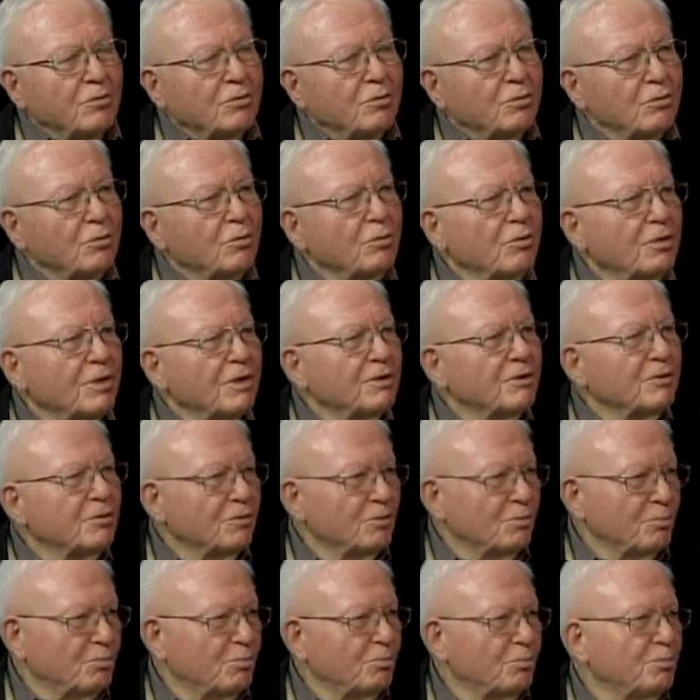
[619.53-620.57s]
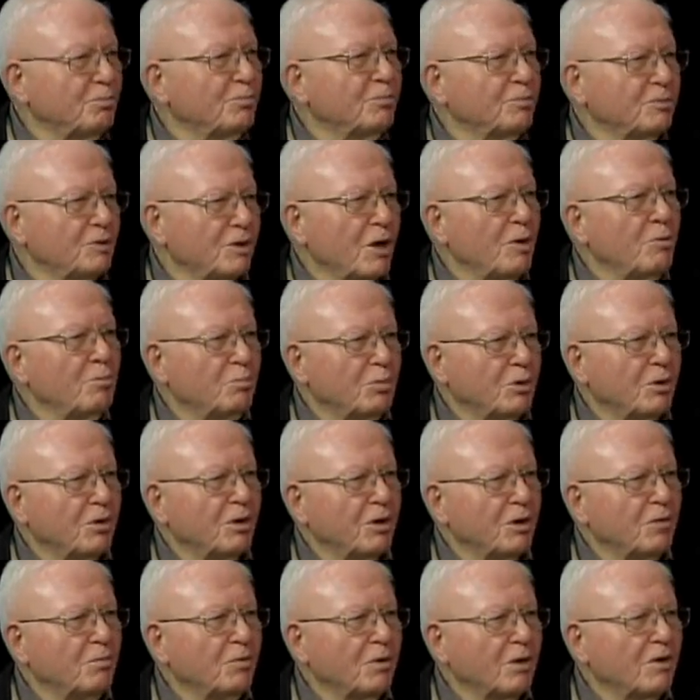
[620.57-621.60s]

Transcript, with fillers: through this same period of